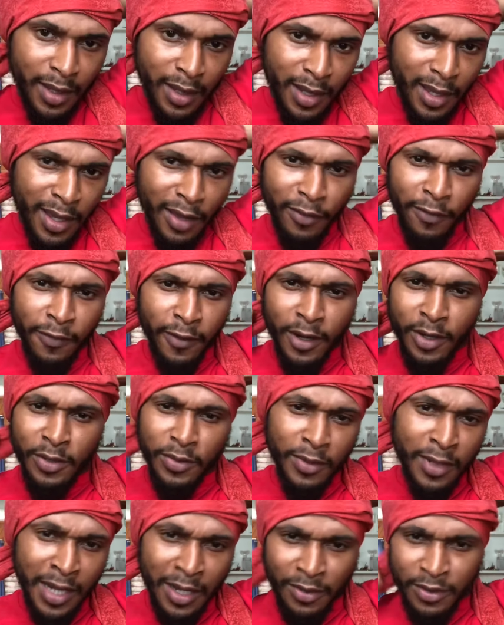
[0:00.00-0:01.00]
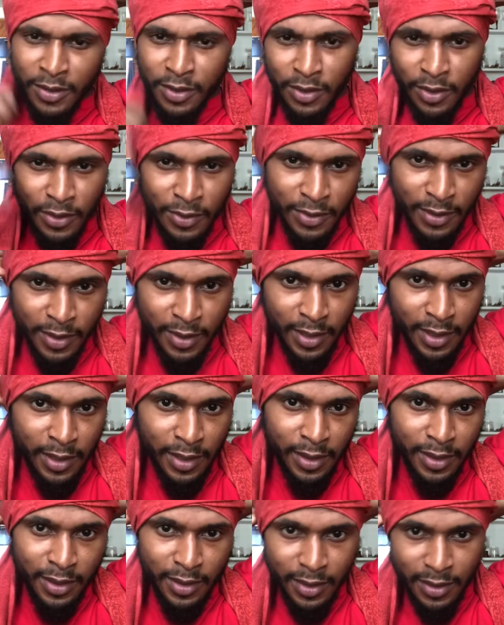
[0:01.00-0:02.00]
At first, when I was doing
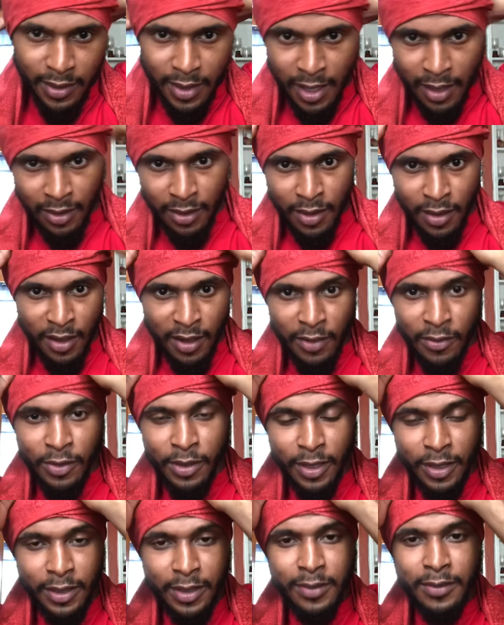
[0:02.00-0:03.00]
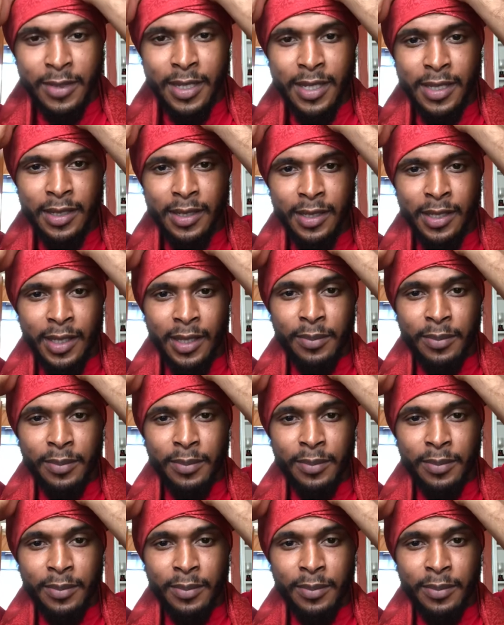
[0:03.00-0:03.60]
these, I thought I wanted to make a